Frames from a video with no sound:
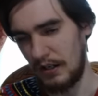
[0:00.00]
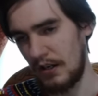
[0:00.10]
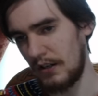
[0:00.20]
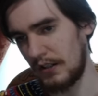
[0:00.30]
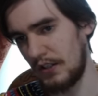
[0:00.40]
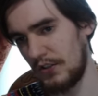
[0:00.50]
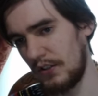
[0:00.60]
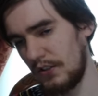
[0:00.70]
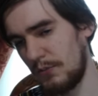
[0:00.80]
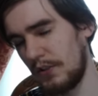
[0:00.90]
Okay, so
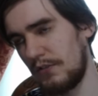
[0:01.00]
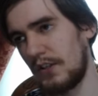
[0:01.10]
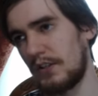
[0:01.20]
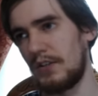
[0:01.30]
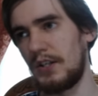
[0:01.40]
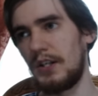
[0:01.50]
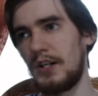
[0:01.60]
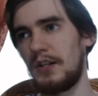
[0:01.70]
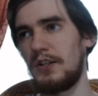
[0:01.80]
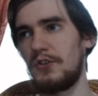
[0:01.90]
this motherfucker right here,
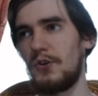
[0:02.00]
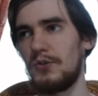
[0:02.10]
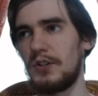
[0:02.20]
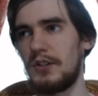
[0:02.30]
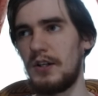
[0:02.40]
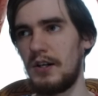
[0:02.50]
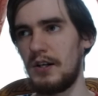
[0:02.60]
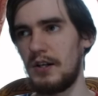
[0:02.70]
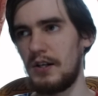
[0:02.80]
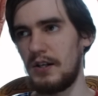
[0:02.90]
he's holding
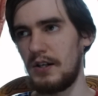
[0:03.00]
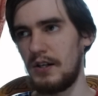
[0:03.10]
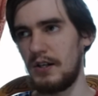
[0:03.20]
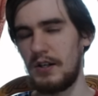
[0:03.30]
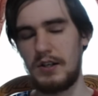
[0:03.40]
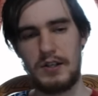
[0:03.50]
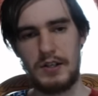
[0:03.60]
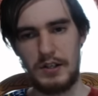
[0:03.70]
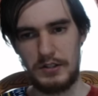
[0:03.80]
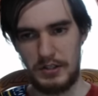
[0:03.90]
a
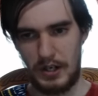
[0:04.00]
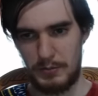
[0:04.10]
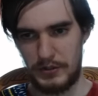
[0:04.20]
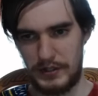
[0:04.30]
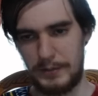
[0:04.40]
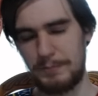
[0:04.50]
knobkerrie.